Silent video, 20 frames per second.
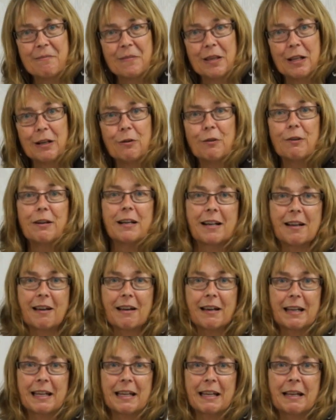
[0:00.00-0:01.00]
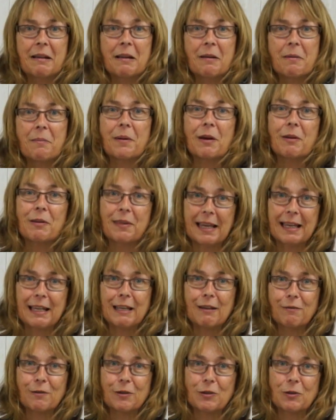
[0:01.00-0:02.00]
Laura and I both thank you
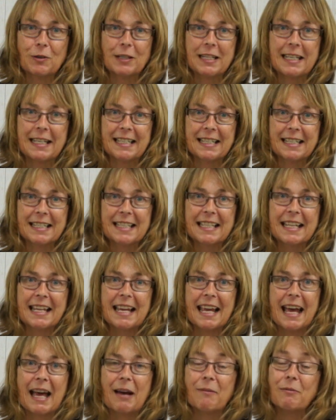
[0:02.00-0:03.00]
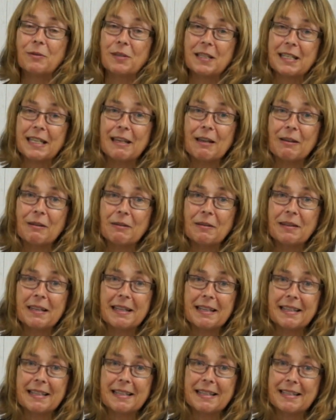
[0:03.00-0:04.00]
for joining us, and we'll see you
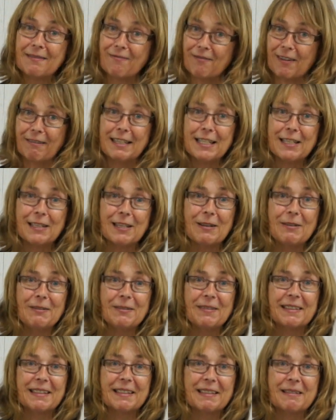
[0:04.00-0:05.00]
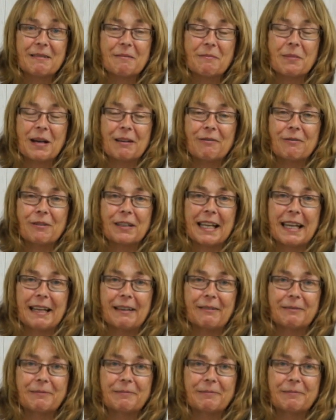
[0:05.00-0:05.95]
very soon. Bye for now.